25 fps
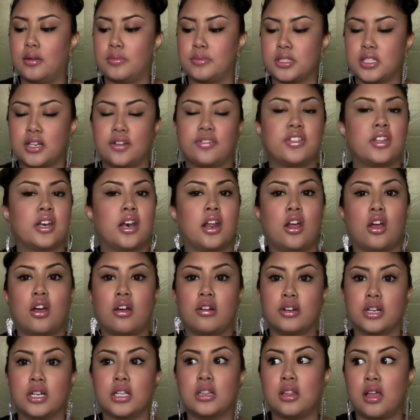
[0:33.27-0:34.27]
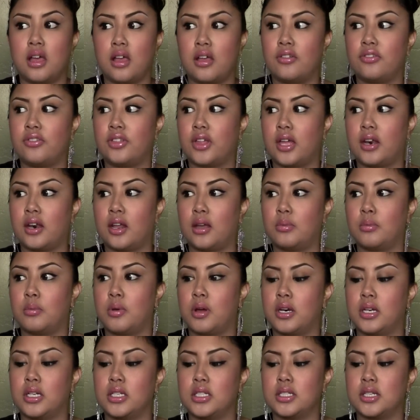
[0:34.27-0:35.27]
stuff that I already love that I
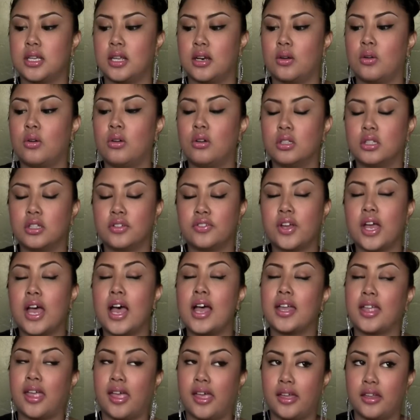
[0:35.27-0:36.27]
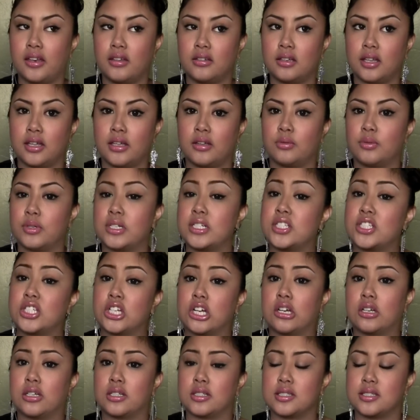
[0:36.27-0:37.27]
wanted to get a hold of again, like
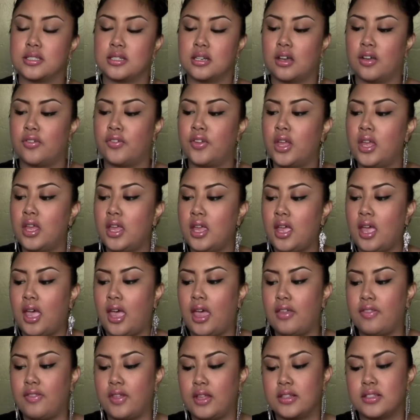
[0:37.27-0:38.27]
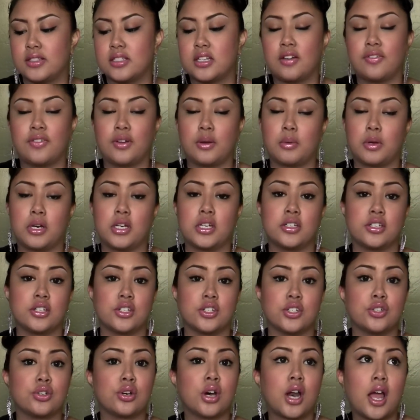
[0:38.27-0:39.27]
restock and stuff, and then stuff I wanted to
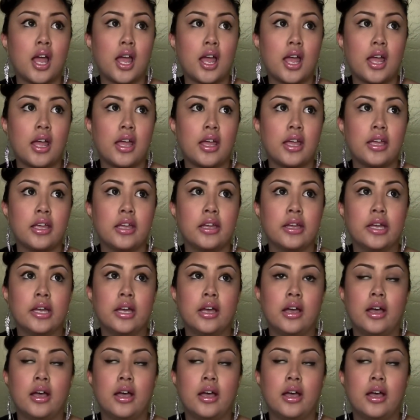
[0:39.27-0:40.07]
try,